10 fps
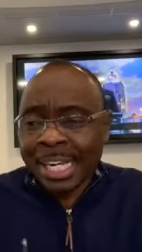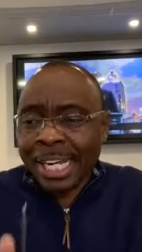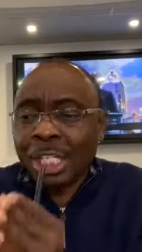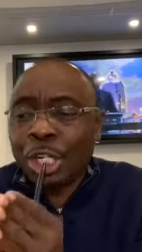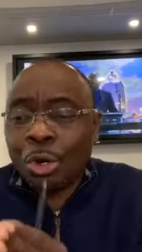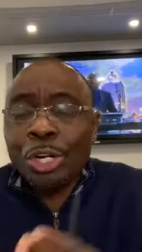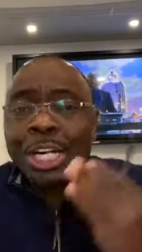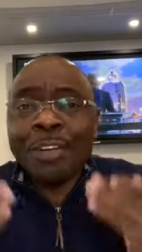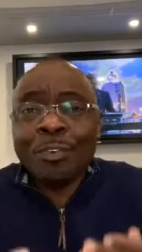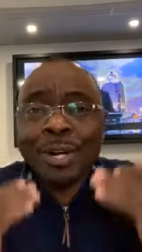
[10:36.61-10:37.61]
He
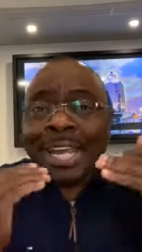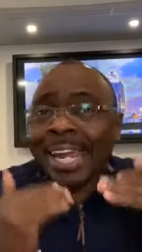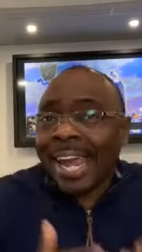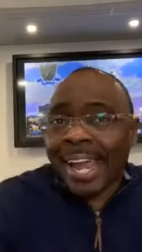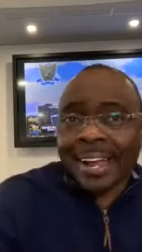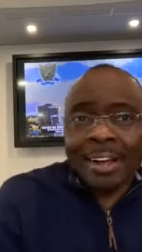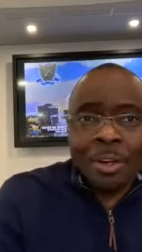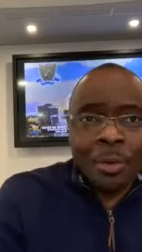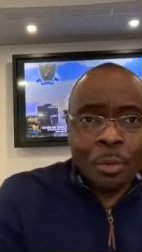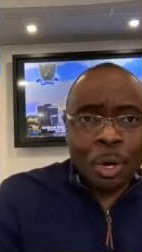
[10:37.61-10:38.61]
couldn't even hear
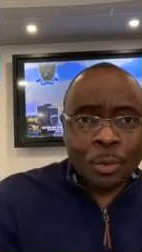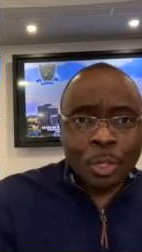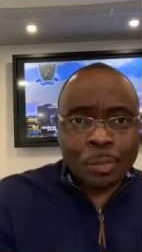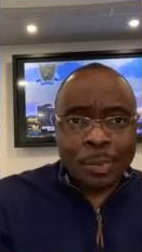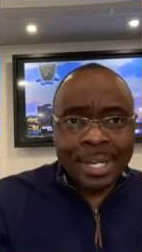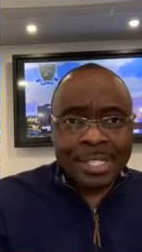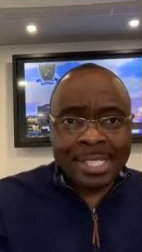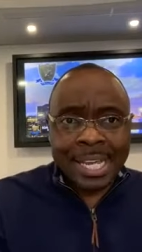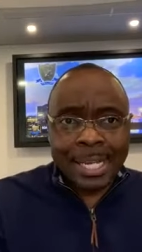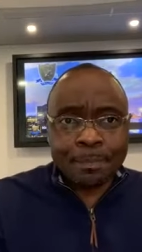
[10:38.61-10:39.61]
what was being
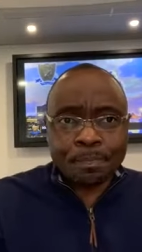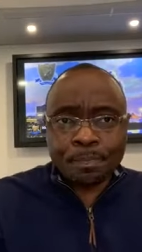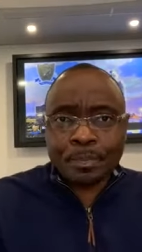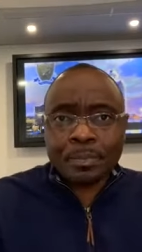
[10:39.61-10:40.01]
said.